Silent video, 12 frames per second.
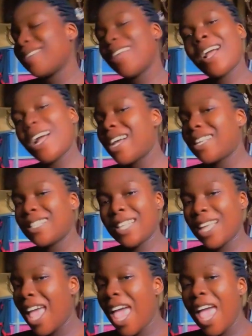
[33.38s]
guys,
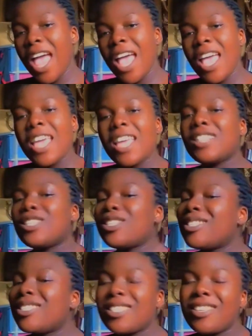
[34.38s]
it
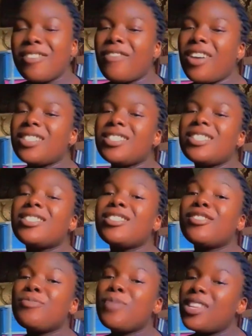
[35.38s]
is, in fact, it
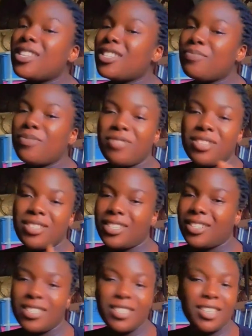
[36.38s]
is well experienced
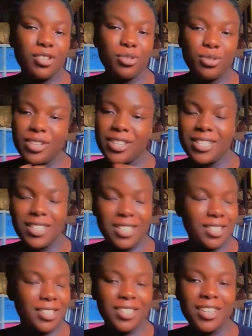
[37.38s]
and said, honestly.
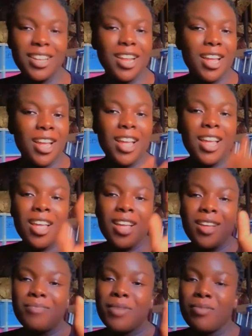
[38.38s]

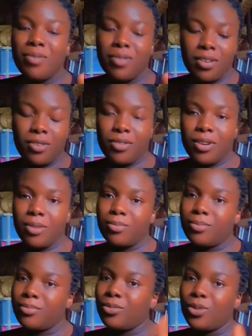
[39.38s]
Maybe
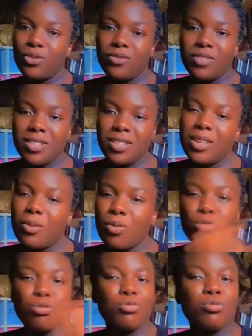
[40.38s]
one of these days I'm
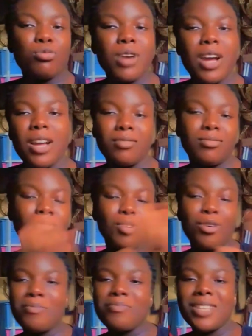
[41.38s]
going to do an
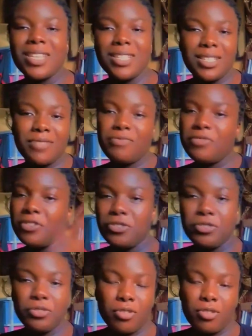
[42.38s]
update
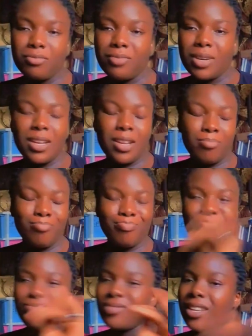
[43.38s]
video on my
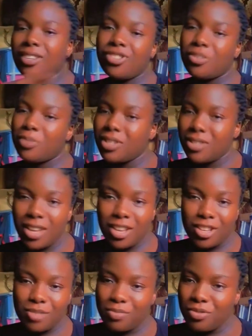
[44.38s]
third trimester
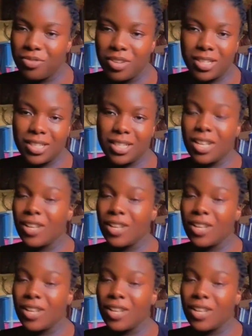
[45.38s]
experience.